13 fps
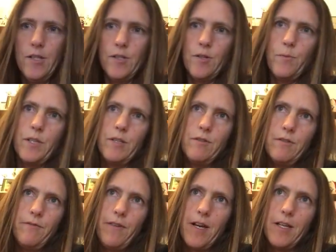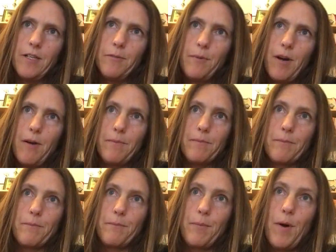So when you define your
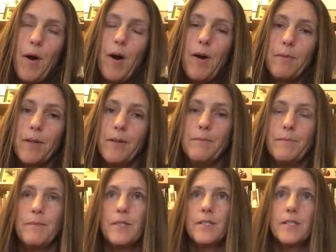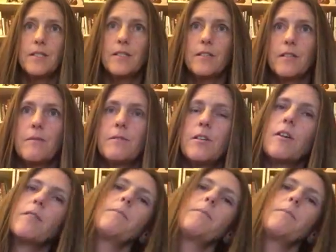problems, you're going to talk